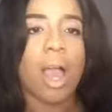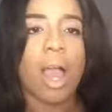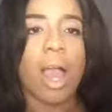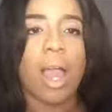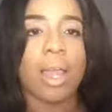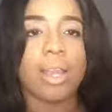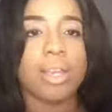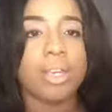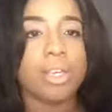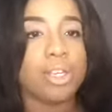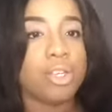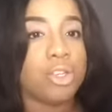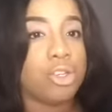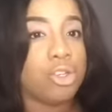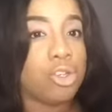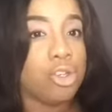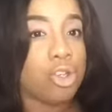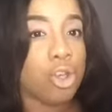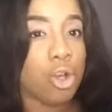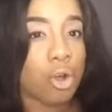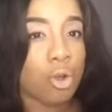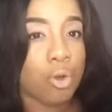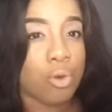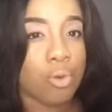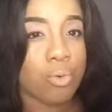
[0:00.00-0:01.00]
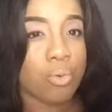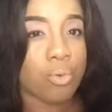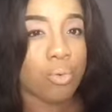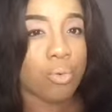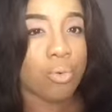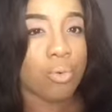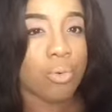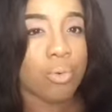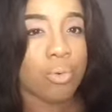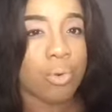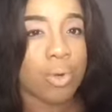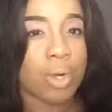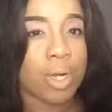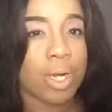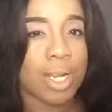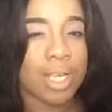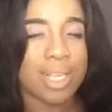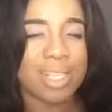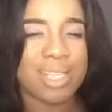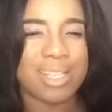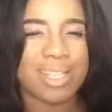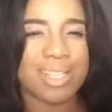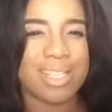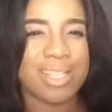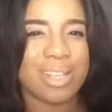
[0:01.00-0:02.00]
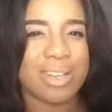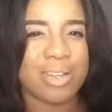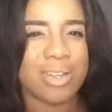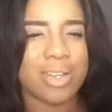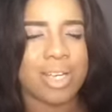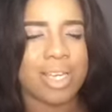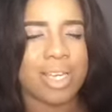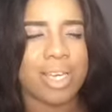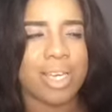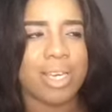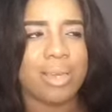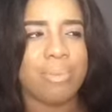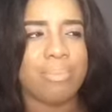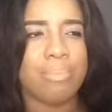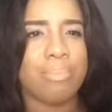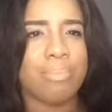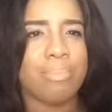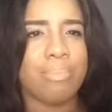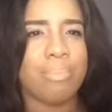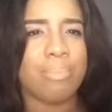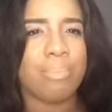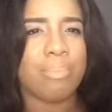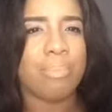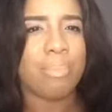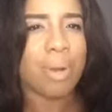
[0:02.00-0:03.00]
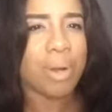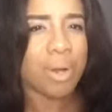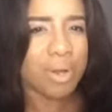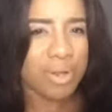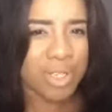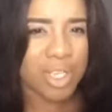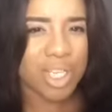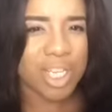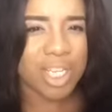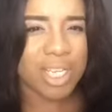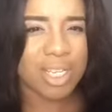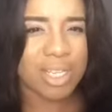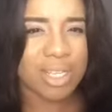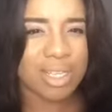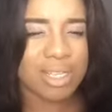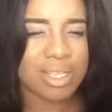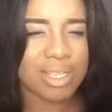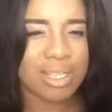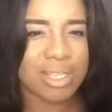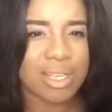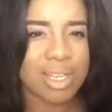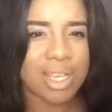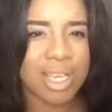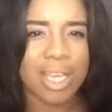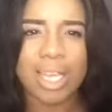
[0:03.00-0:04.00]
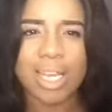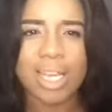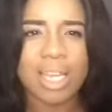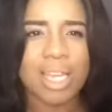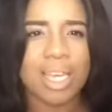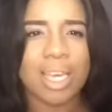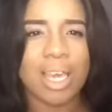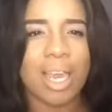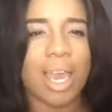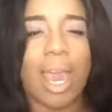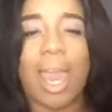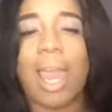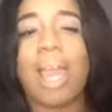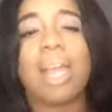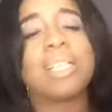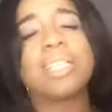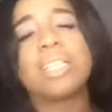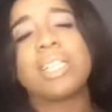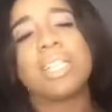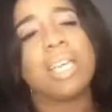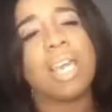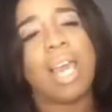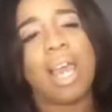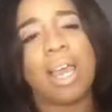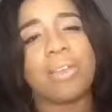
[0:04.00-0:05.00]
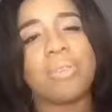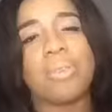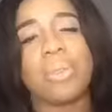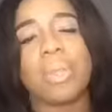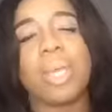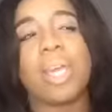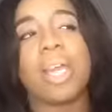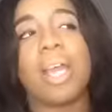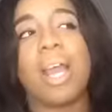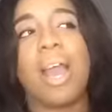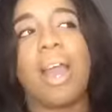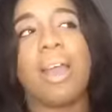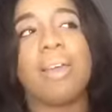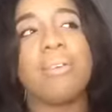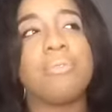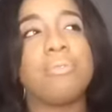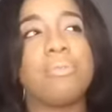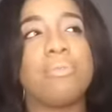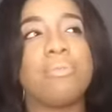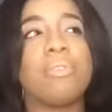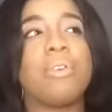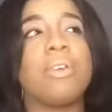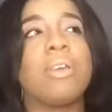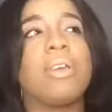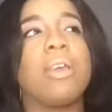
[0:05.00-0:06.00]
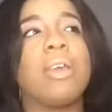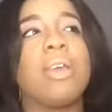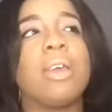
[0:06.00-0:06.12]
I don't necessarily purchase any. Actually, I don't think I've